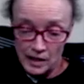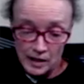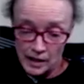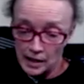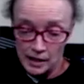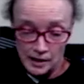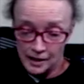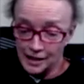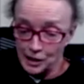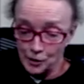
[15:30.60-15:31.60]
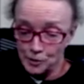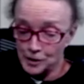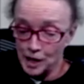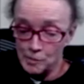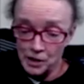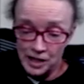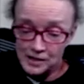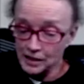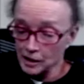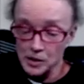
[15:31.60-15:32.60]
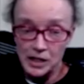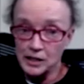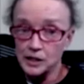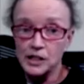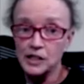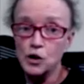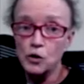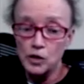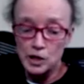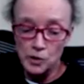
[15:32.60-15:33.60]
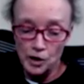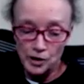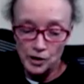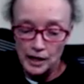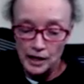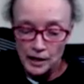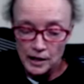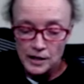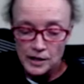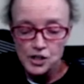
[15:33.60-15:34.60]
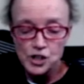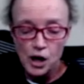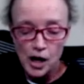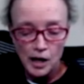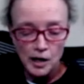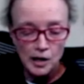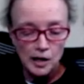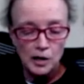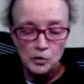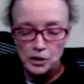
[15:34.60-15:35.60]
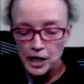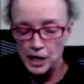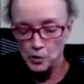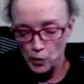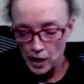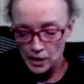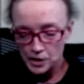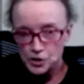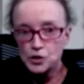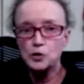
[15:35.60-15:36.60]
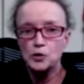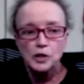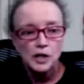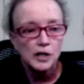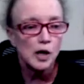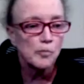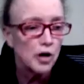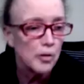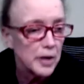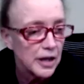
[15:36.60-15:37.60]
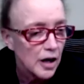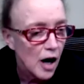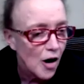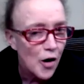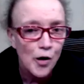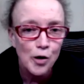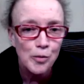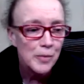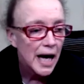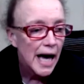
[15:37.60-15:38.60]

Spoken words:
you know, God bless. I mean, it totally worked. And the dog then went to a permanent home,